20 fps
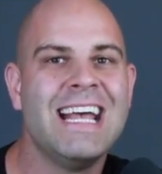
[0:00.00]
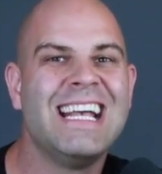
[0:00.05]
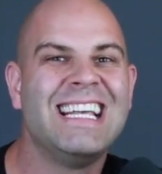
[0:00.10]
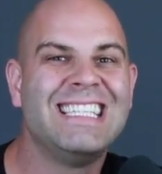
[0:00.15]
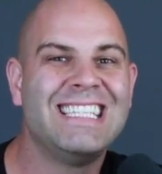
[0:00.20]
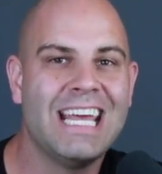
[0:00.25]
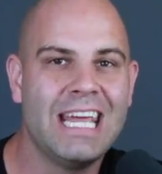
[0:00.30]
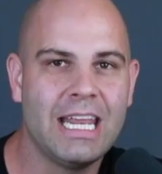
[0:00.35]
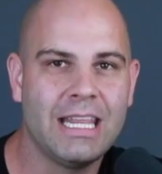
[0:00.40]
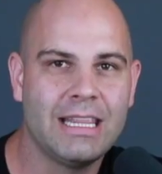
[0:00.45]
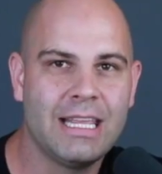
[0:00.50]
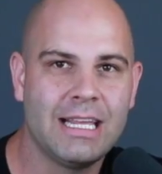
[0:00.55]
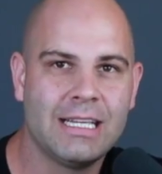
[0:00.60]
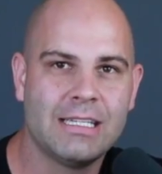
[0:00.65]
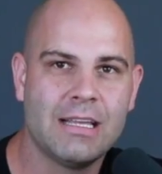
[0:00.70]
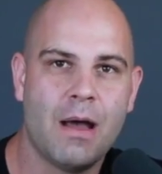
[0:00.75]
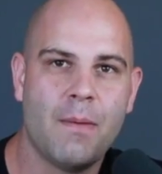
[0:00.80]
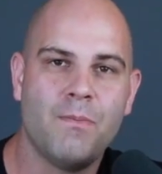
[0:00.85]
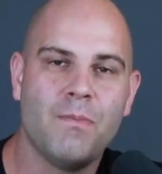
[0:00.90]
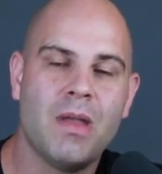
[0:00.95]
setting
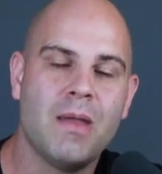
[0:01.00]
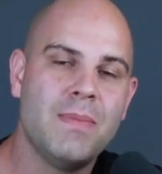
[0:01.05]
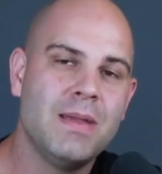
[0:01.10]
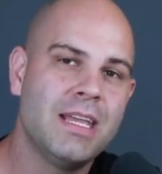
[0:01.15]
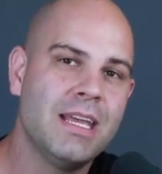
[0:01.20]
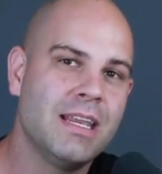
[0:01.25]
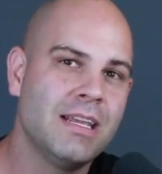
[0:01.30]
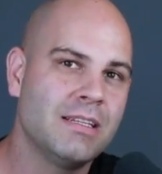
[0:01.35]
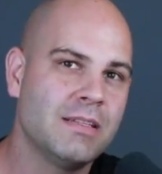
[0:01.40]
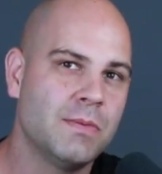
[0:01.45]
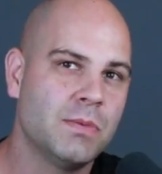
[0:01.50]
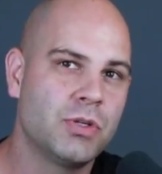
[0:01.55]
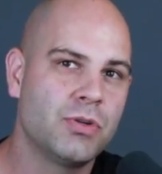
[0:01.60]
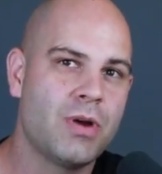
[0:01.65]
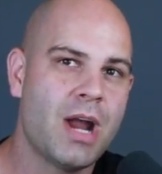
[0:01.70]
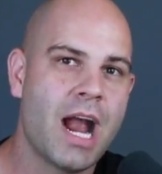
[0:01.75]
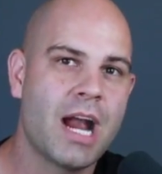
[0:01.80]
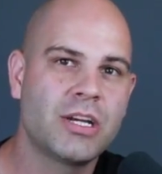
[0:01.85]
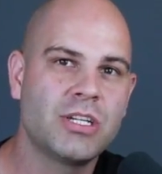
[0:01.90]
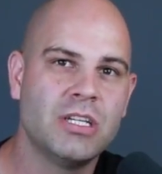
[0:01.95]
things up, maybe getting some
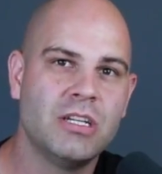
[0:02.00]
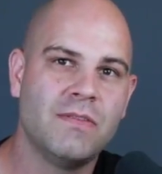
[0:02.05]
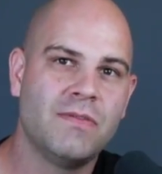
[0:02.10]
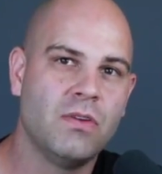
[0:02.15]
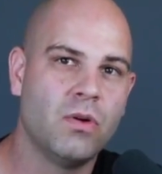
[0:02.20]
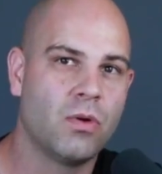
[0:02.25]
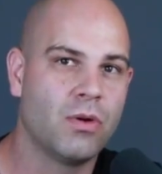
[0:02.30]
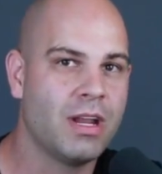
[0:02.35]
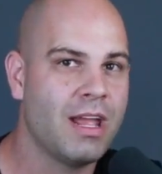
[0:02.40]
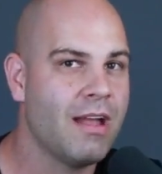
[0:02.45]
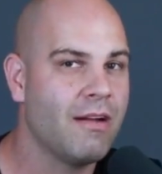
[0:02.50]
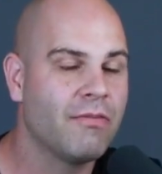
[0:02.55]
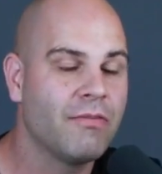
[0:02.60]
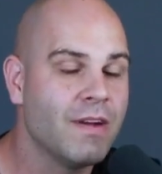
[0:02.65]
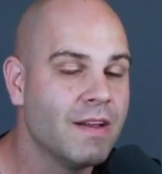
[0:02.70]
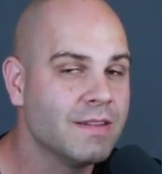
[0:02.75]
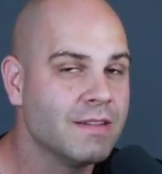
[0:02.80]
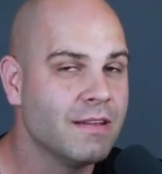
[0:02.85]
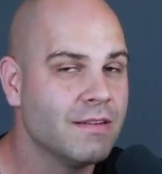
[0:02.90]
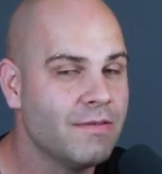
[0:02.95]
traction if you already have
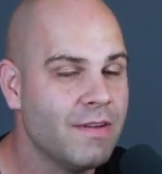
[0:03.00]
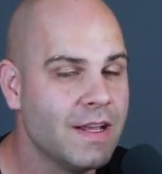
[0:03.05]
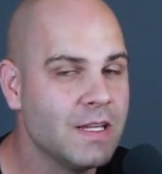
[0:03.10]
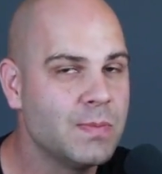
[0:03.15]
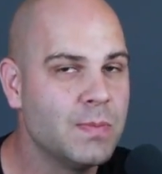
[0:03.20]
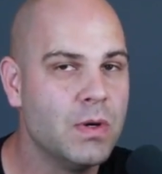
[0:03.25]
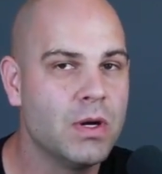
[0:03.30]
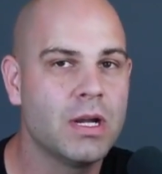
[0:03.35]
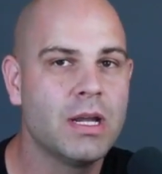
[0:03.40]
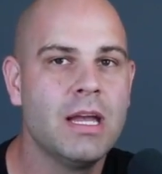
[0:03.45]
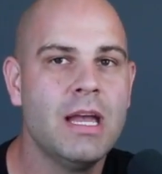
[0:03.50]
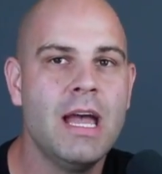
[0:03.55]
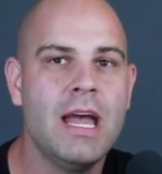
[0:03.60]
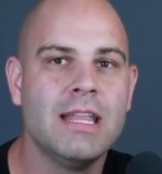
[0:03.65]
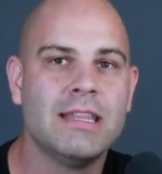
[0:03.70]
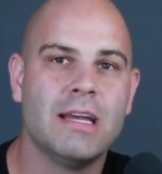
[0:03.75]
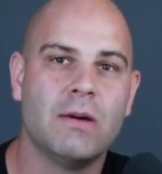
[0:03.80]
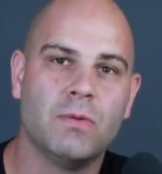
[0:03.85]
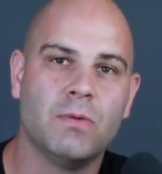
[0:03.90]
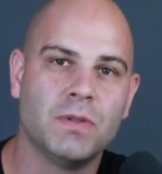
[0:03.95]
friends on Facebook
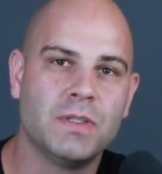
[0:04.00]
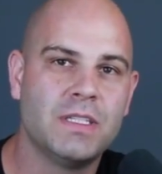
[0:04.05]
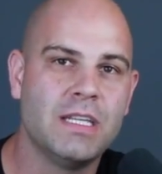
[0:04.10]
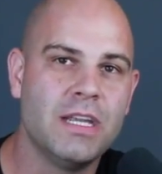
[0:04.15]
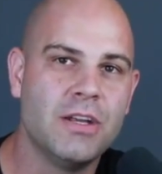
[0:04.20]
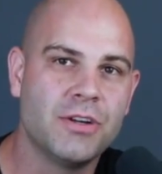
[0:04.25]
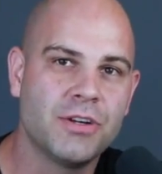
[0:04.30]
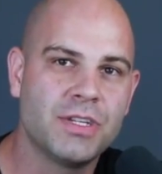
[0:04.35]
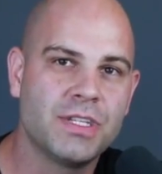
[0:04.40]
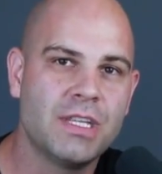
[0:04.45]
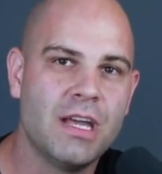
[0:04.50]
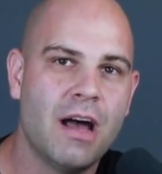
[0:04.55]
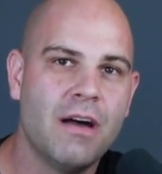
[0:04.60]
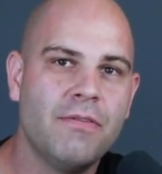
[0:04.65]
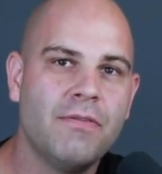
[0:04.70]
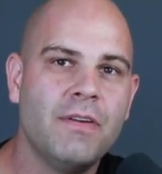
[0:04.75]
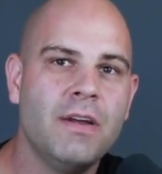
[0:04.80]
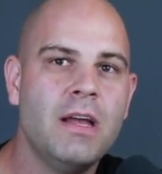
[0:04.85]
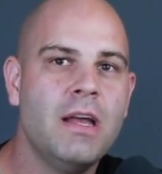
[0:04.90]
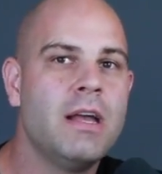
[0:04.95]
that will see your
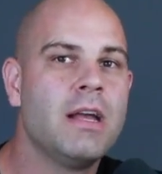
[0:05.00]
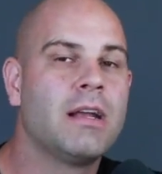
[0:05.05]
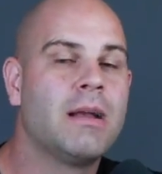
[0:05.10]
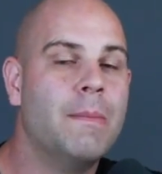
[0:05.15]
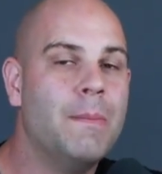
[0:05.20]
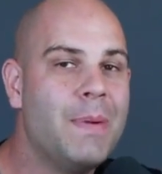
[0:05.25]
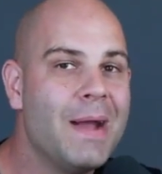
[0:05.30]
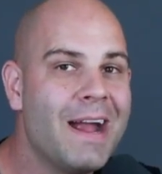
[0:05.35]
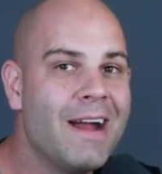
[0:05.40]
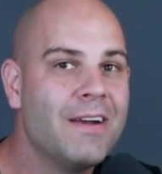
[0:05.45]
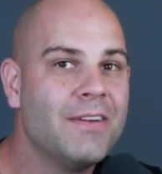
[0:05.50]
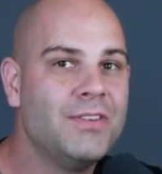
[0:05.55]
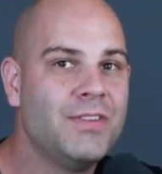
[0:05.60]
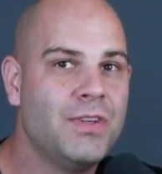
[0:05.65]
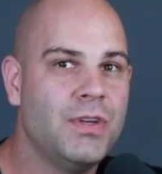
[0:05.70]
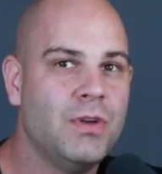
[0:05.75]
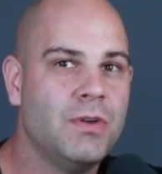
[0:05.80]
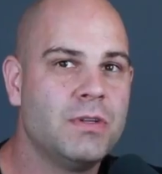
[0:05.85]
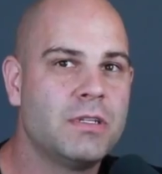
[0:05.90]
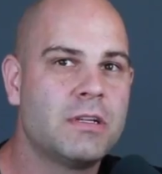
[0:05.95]
stuff, compared
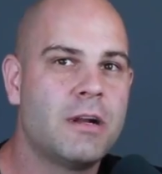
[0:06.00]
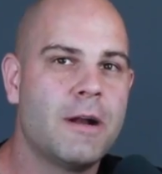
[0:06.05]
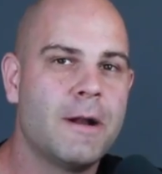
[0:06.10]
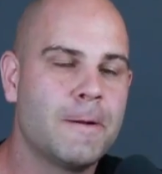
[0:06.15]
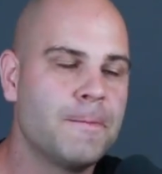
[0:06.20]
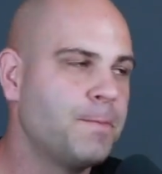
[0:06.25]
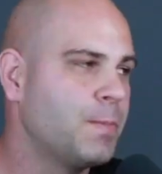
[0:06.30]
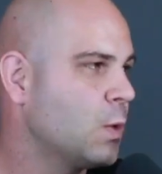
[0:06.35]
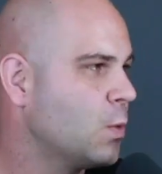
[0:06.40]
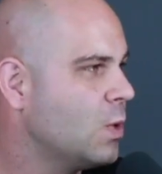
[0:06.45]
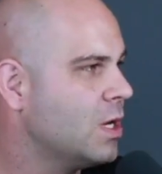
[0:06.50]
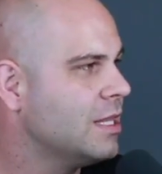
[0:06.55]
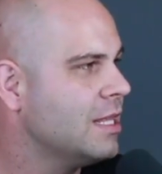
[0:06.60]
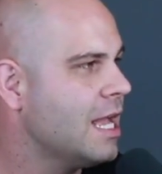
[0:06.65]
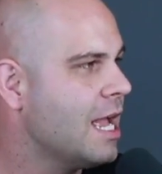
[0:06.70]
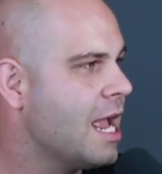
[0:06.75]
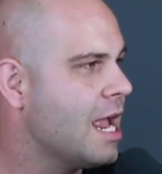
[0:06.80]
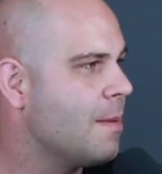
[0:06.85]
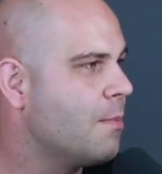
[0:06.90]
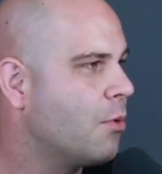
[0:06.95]
to starting with
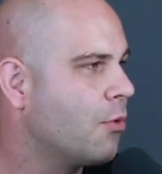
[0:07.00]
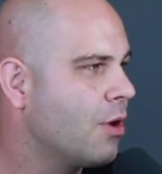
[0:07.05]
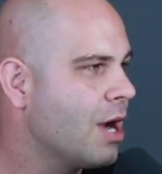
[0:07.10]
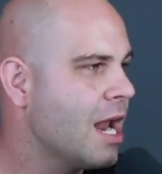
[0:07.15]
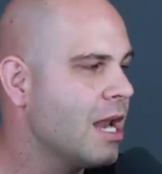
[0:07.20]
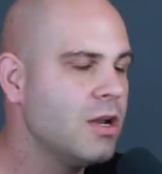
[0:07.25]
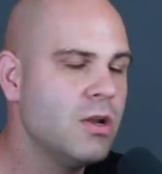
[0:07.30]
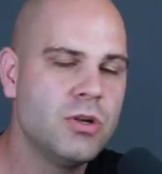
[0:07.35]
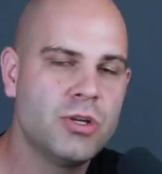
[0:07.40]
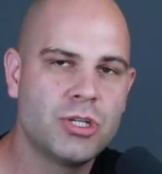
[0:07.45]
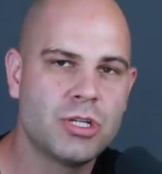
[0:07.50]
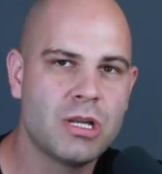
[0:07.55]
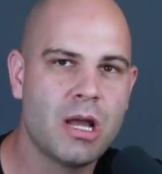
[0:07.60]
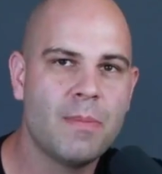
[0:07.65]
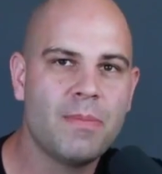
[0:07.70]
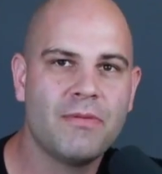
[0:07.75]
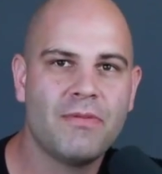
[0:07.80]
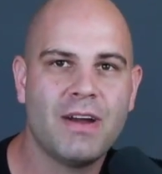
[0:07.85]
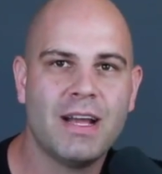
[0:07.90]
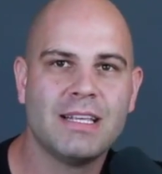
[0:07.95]
a brand new
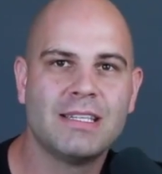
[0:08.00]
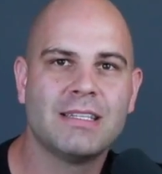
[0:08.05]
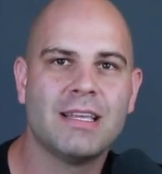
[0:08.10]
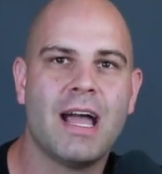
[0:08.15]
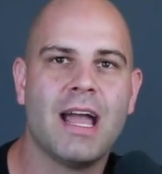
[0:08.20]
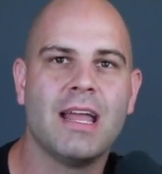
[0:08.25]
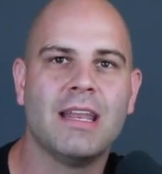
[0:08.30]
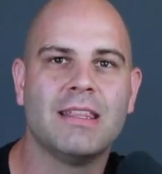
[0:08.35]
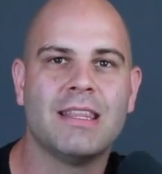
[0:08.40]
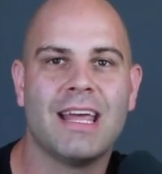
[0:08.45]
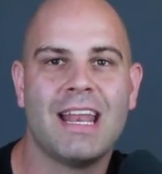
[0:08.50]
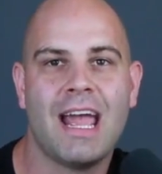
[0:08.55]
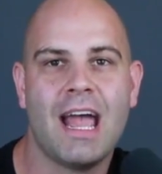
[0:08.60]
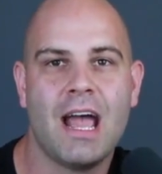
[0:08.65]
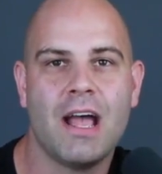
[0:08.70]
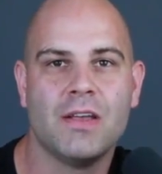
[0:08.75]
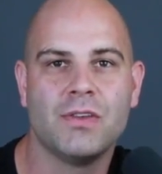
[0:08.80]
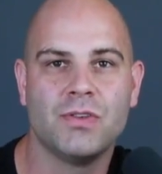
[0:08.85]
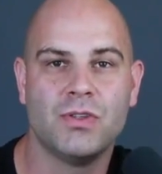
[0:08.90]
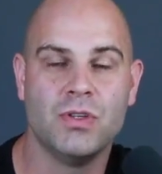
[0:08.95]
Shopify site that
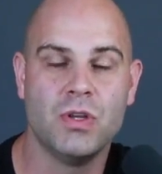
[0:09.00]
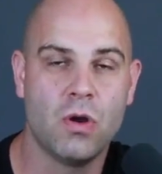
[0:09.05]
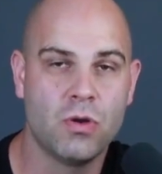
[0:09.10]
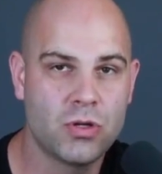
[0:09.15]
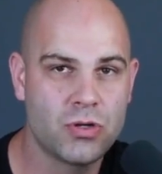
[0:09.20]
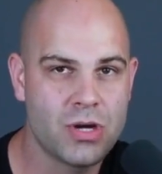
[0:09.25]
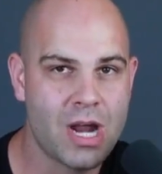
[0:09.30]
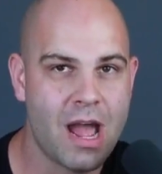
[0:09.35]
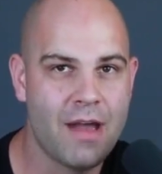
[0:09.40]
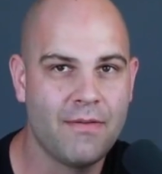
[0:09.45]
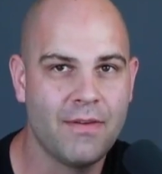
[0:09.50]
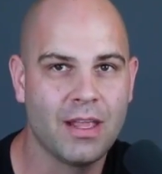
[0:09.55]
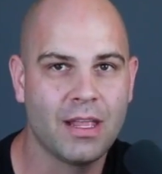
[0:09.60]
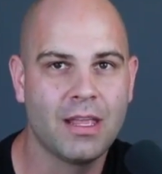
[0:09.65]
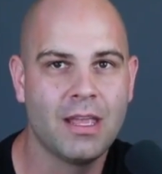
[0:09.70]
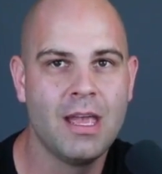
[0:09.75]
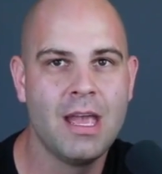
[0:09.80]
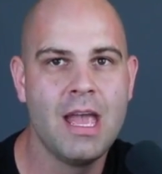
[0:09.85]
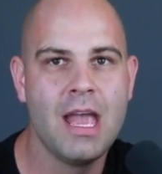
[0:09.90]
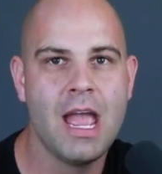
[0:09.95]
has no
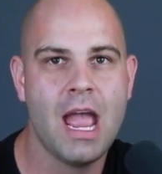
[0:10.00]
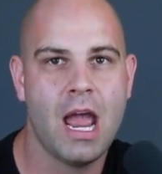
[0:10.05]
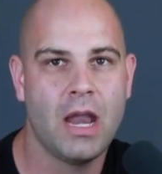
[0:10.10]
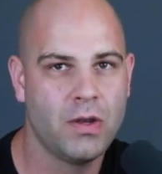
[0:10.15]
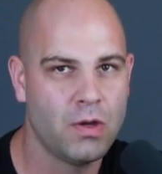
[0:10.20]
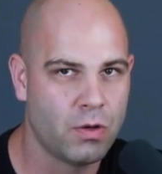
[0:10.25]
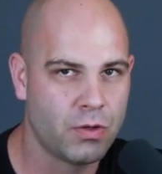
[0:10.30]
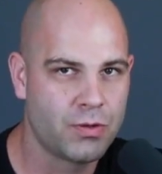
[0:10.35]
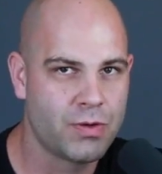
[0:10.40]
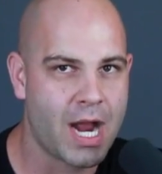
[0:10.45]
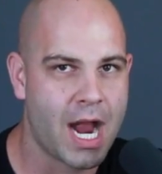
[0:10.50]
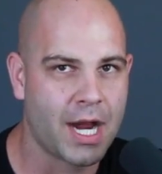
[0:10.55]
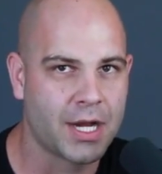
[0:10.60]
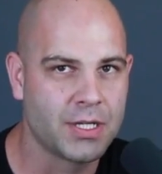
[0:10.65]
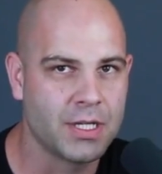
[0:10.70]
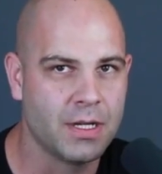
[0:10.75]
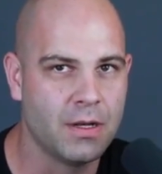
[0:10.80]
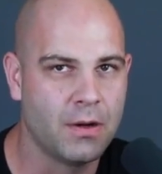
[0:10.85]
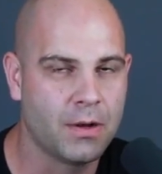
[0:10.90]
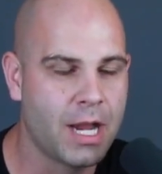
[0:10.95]
traffic and no
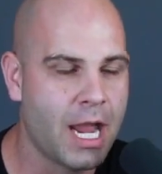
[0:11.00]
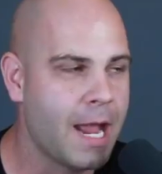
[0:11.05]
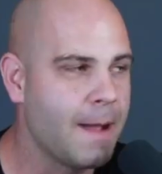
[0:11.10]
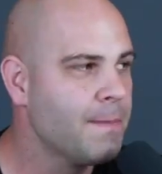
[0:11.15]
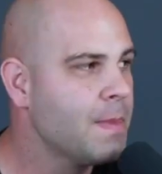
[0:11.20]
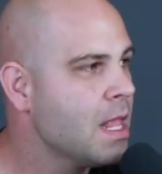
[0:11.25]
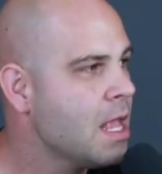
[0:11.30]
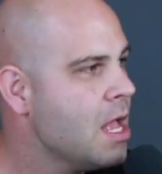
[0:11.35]
traction, okay?